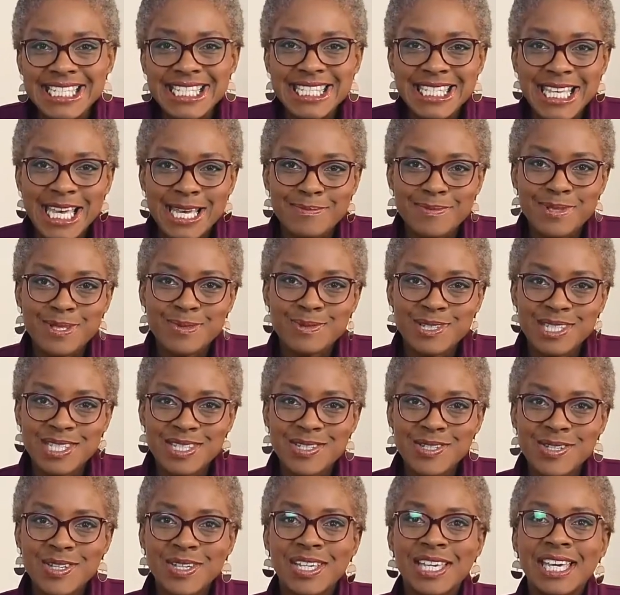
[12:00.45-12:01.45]
steps we
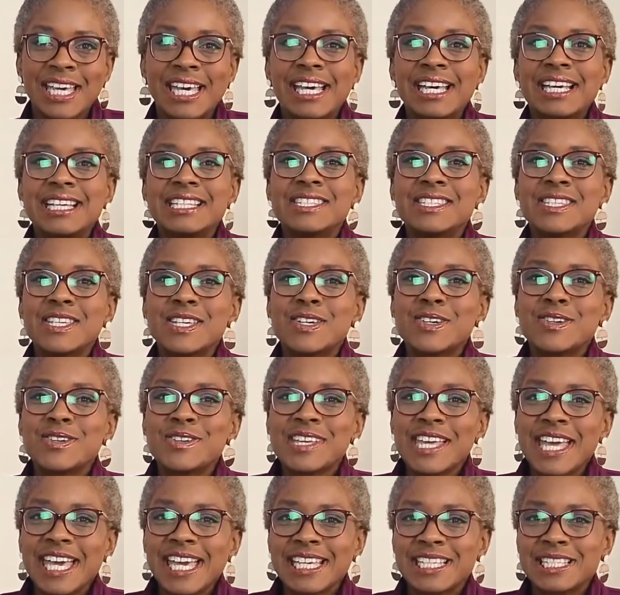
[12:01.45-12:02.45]
took to
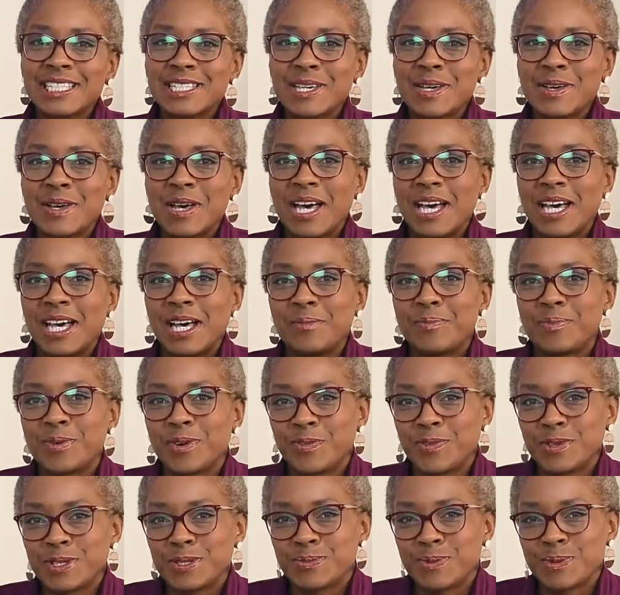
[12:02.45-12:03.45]
create a
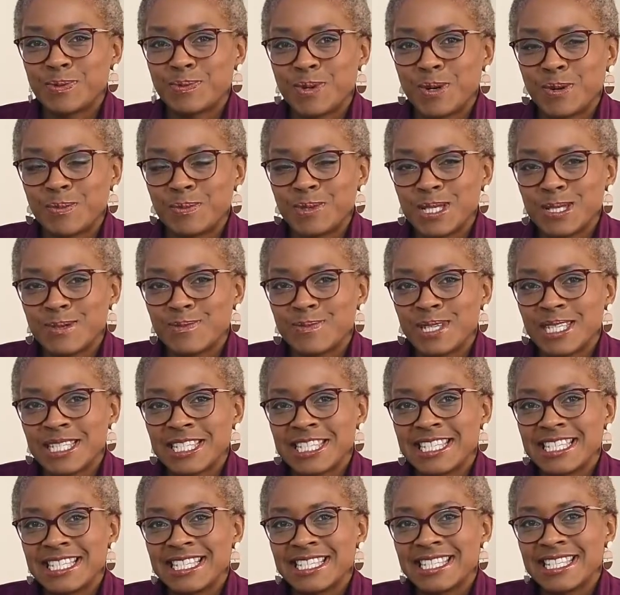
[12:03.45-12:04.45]
profitable property
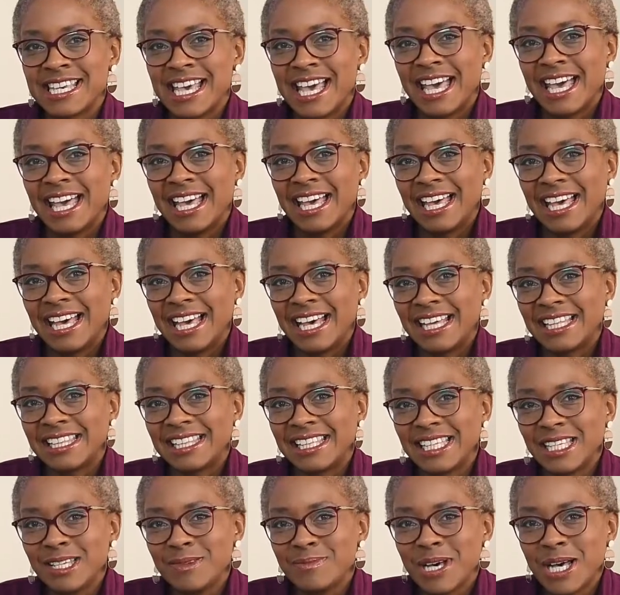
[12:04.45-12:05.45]
business. I
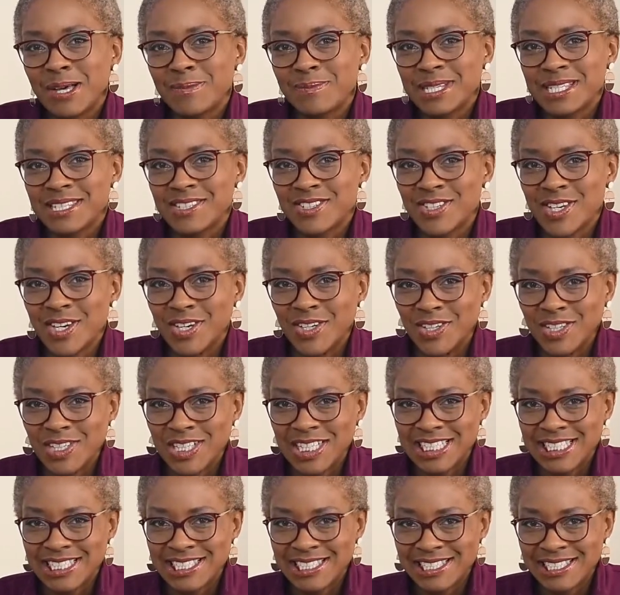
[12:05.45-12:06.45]
think you might be
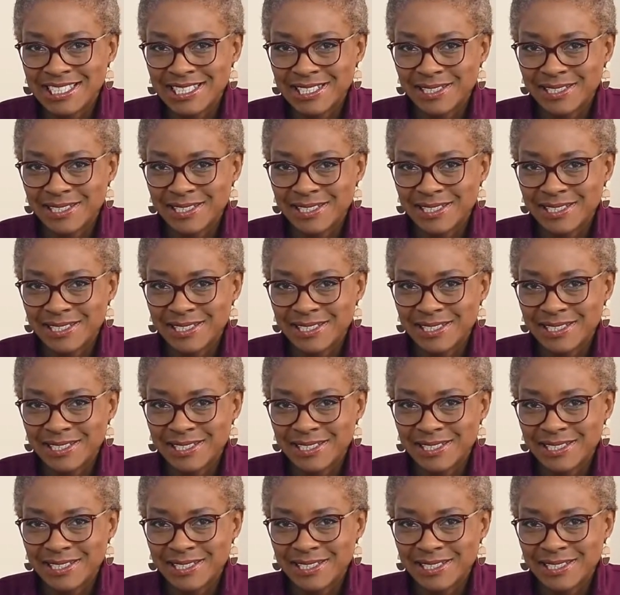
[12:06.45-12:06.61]
shocked.